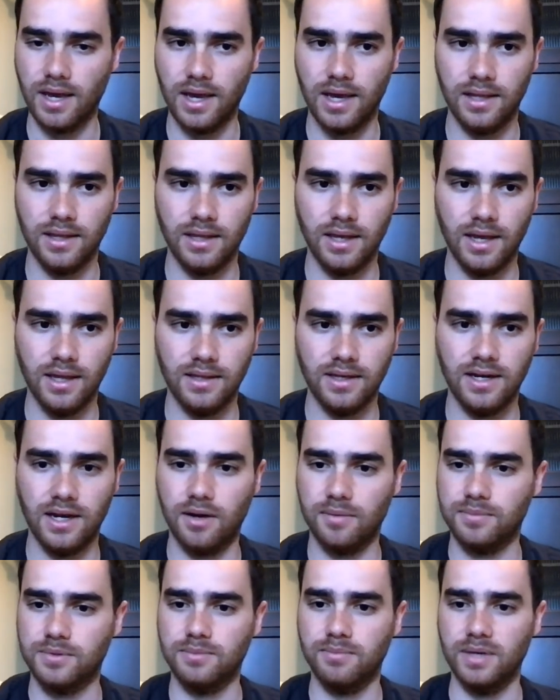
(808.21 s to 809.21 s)
And it
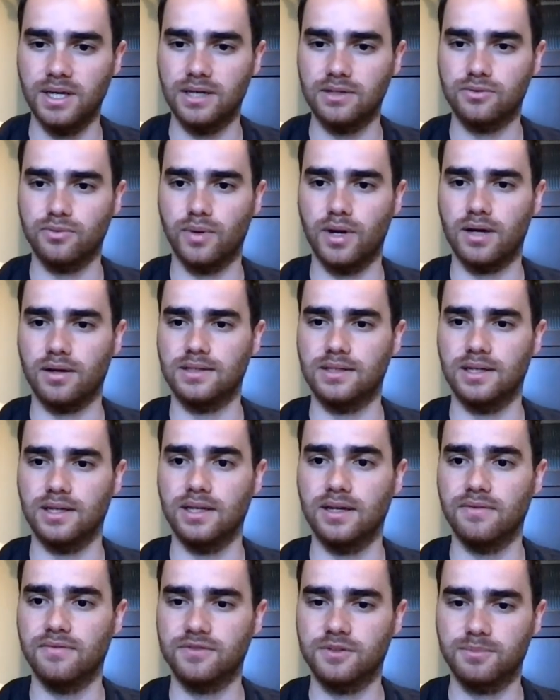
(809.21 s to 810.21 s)
helps me as well, seeing
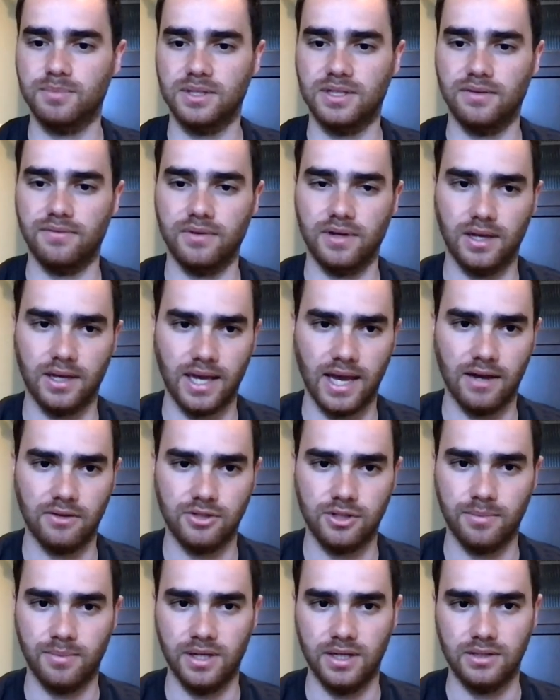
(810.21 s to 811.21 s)
if specific accounts
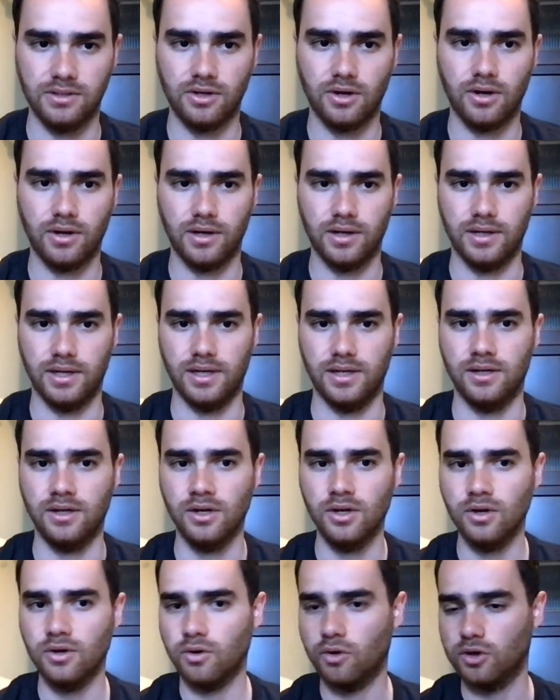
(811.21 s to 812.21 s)
are being targeted
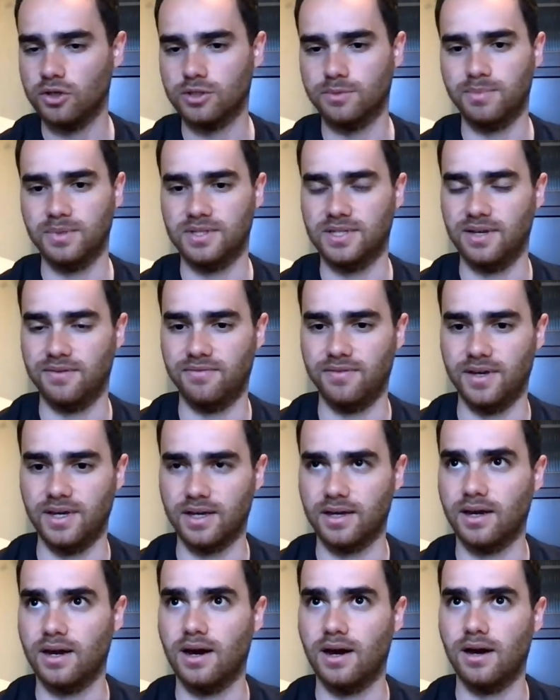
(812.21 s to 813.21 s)
or
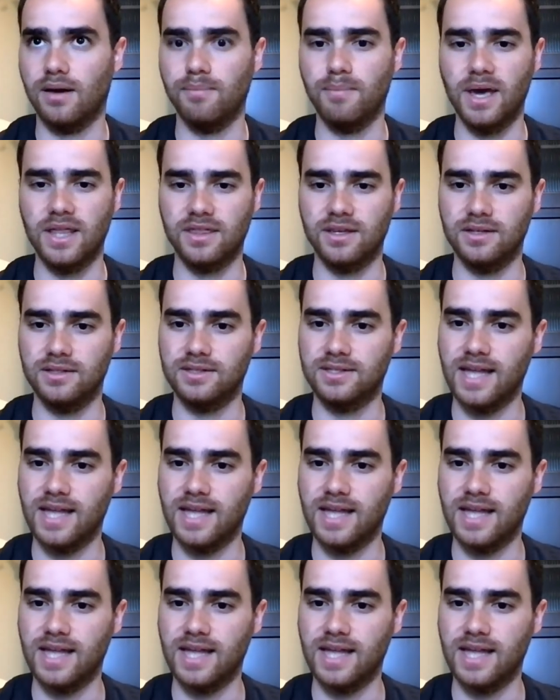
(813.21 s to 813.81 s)
specific methods,